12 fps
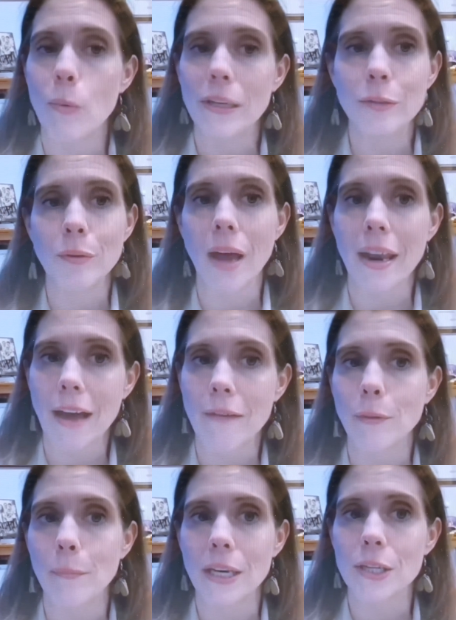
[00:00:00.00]
do not
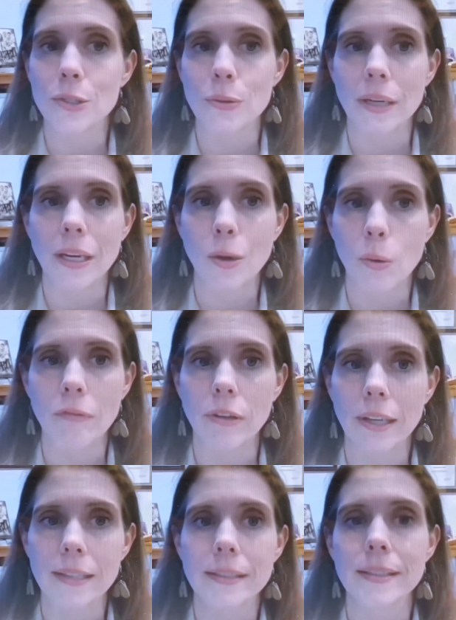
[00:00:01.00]
have a ministry
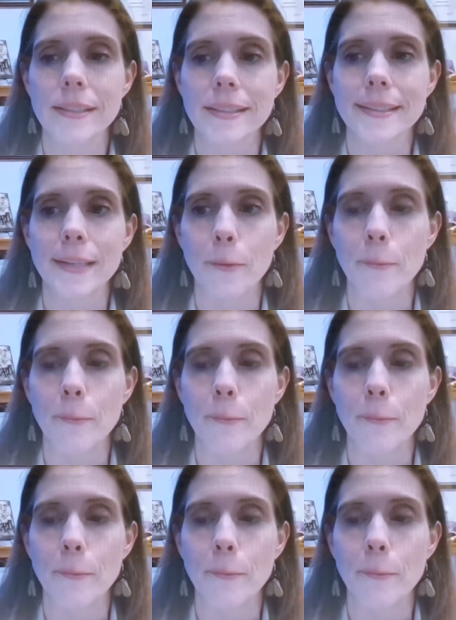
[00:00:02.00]
equivalent. So